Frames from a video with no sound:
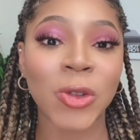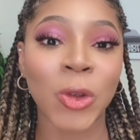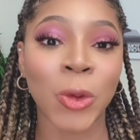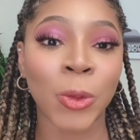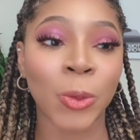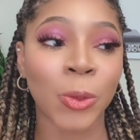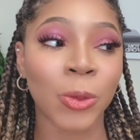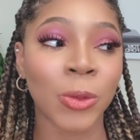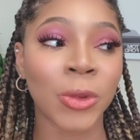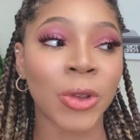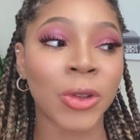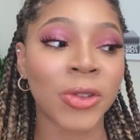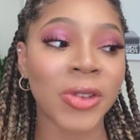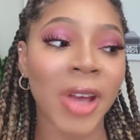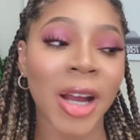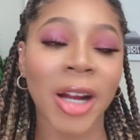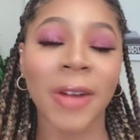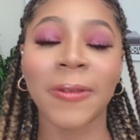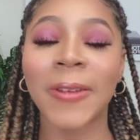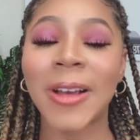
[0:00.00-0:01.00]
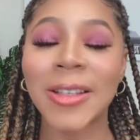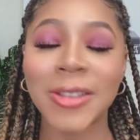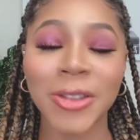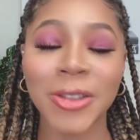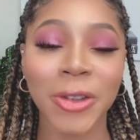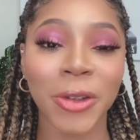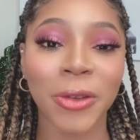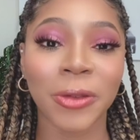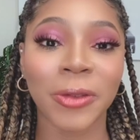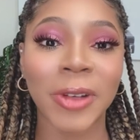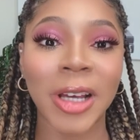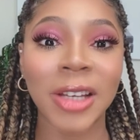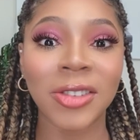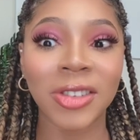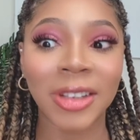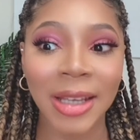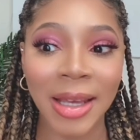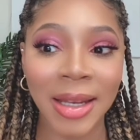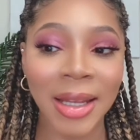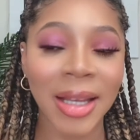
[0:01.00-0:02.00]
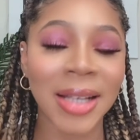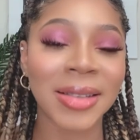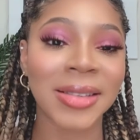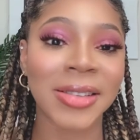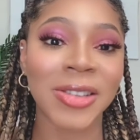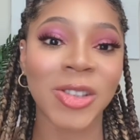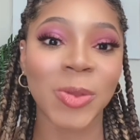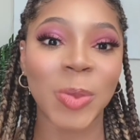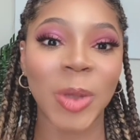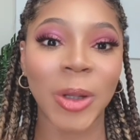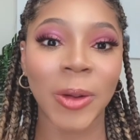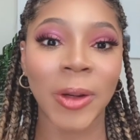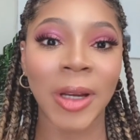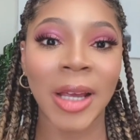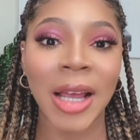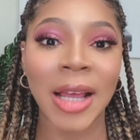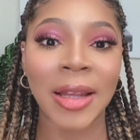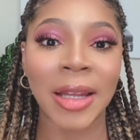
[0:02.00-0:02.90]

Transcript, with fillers: So you sacrificing your flesh, getting into spirit,